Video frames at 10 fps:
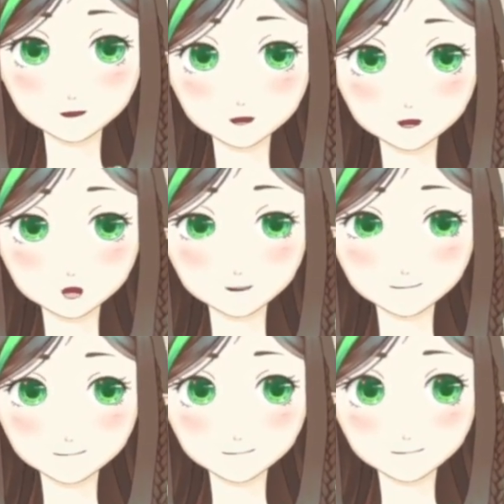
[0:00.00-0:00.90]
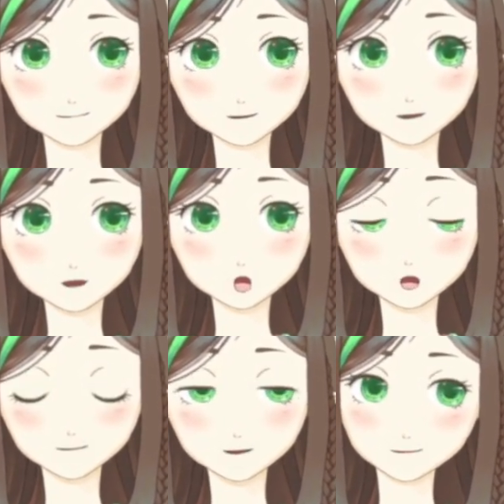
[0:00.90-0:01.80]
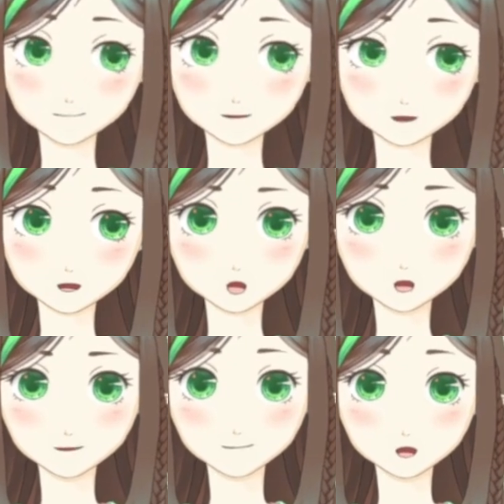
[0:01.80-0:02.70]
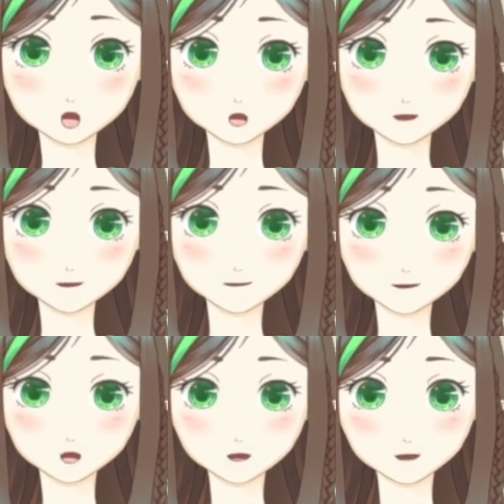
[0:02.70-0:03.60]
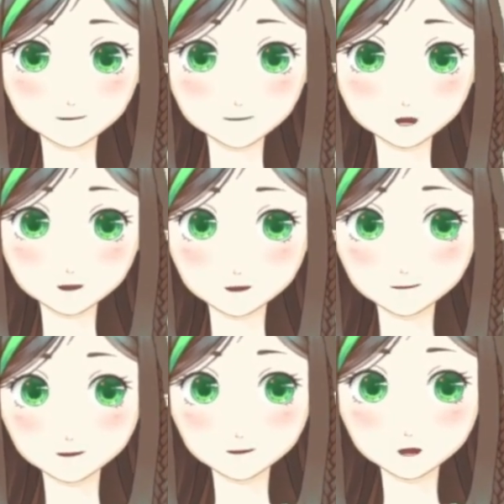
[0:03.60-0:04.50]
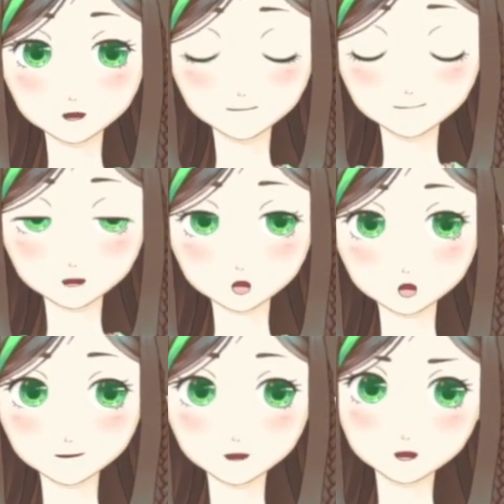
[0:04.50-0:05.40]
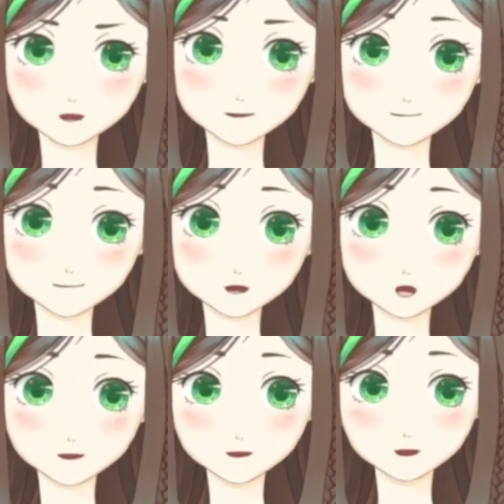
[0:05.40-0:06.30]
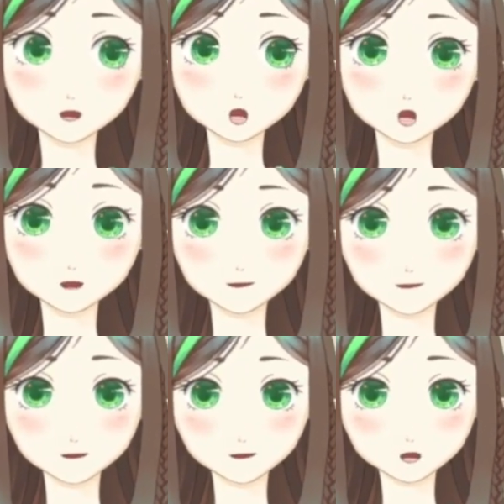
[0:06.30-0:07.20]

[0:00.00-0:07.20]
lines. But for the game, I need to create lots of characters and different expressions for each, so saving